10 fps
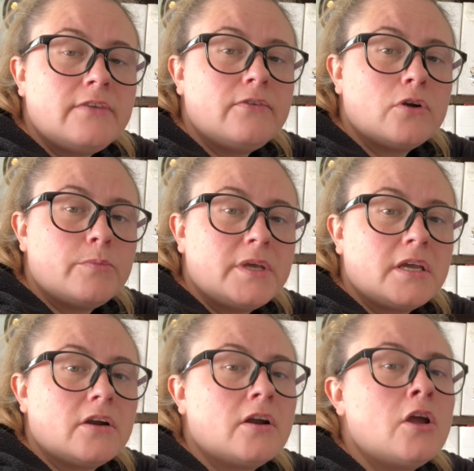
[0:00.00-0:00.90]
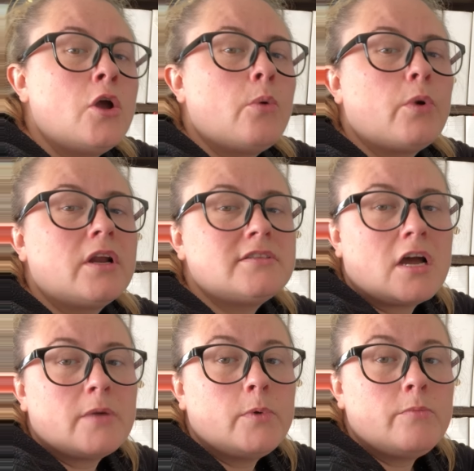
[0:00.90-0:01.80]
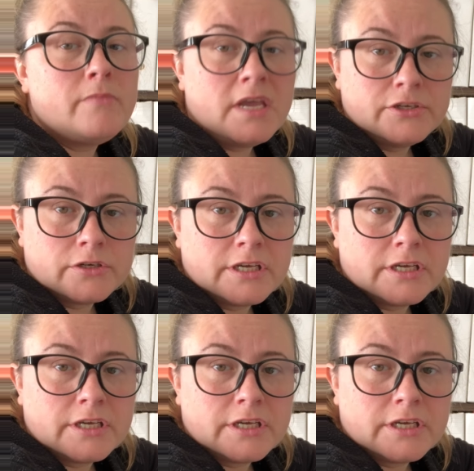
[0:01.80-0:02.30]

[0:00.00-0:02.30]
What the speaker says: If you're a beginner, we're going to talk about major